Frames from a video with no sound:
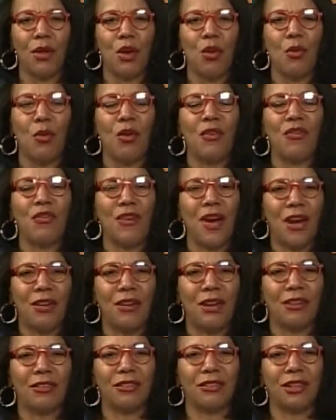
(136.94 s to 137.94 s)
we
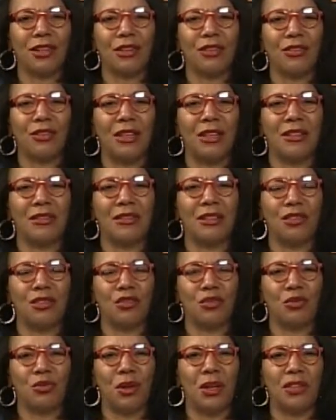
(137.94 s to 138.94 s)
find ourselves in
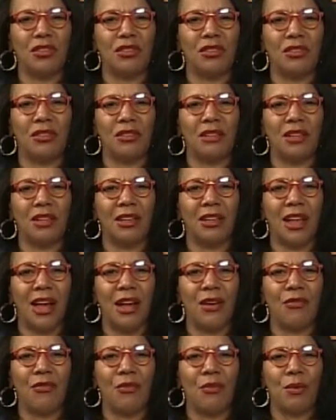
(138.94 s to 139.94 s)
situations in
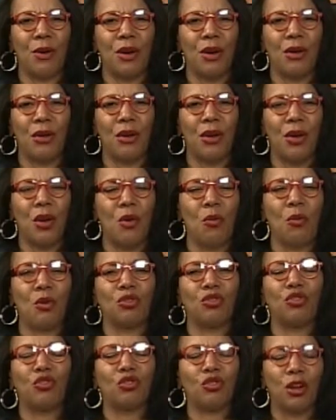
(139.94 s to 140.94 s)
life where we're
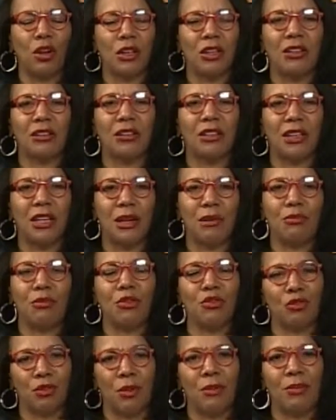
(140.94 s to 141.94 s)
struggling to keep the
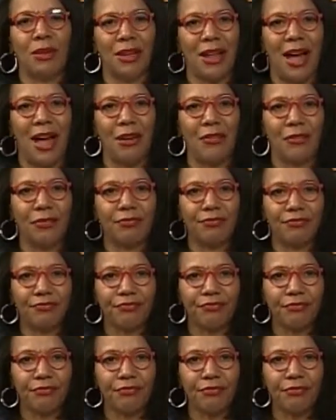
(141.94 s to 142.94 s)
dream alive.
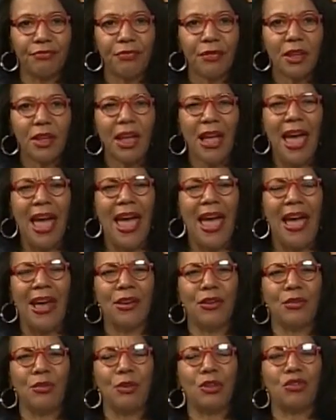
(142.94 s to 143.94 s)

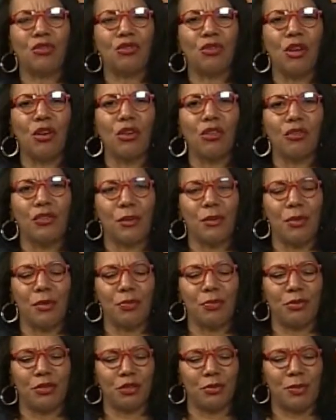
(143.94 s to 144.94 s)
And we struggle from a
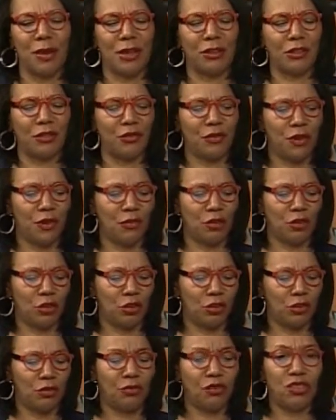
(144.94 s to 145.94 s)
perspective of
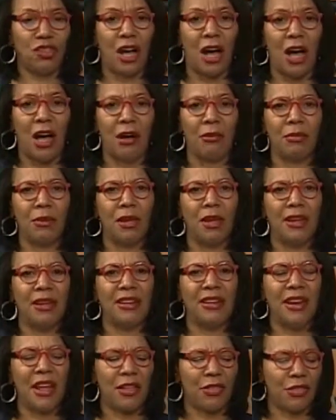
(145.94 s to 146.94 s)
loss of job,
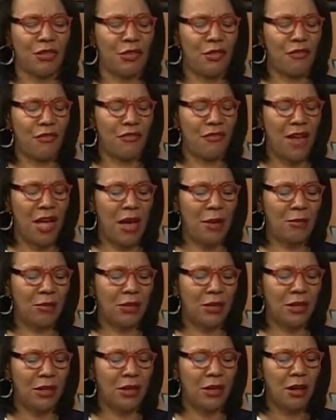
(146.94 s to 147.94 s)
death in the
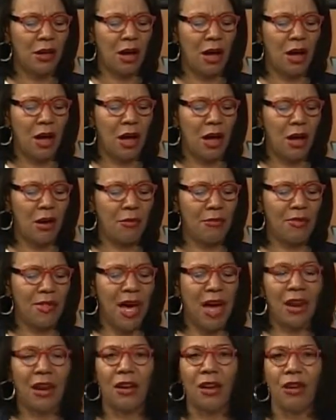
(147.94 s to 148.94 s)
family,
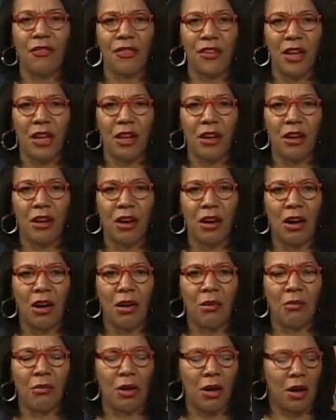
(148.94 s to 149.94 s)
not enough
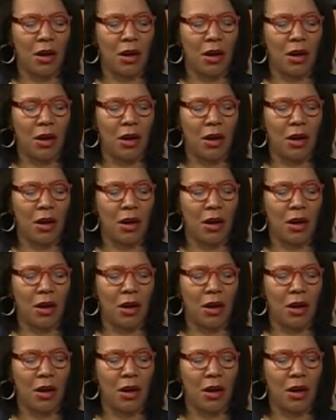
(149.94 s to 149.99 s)
income,